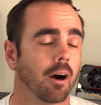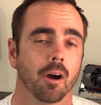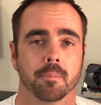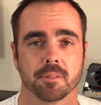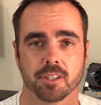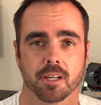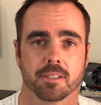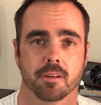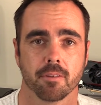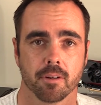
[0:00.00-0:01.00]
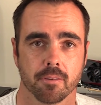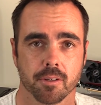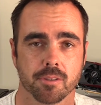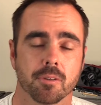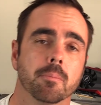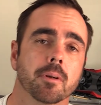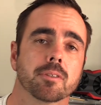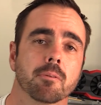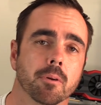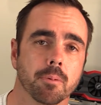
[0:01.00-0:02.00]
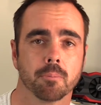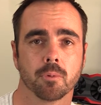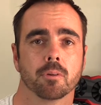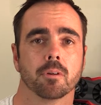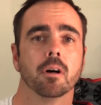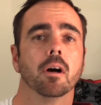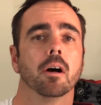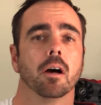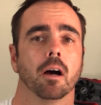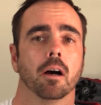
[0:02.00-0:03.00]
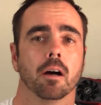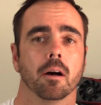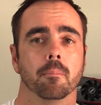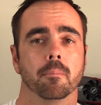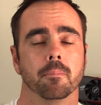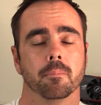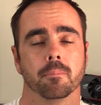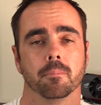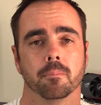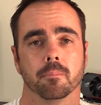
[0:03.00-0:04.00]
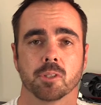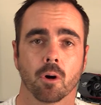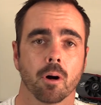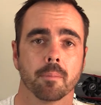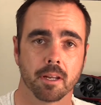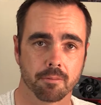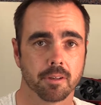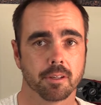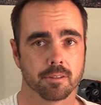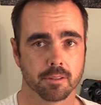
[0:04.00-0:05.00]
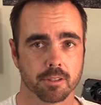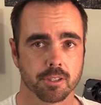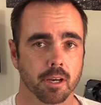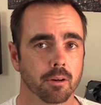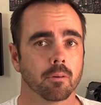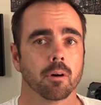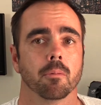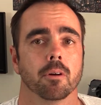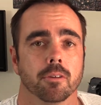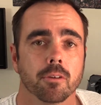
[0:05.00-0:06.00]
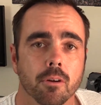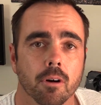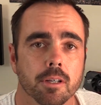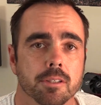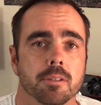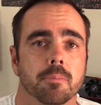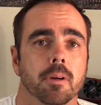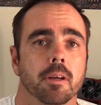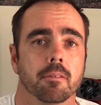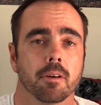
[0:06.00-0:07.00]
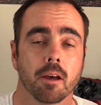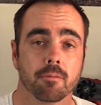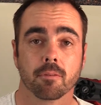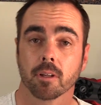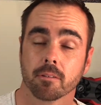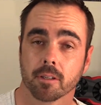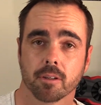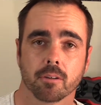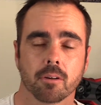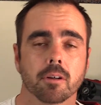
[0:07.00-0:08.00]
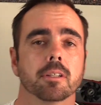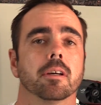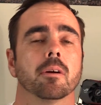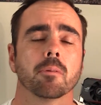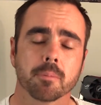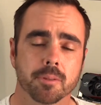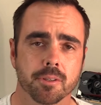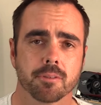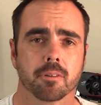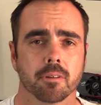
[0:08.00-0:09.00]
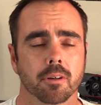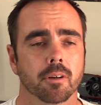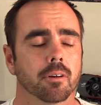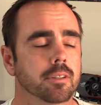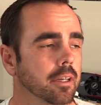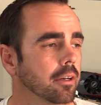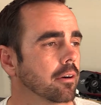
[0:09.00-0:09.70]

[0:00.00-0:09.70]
I hope to change that very, very soon, because I want to put more time and effort into the channel. I want you guys to have really, really good content, and I want to produce really good content.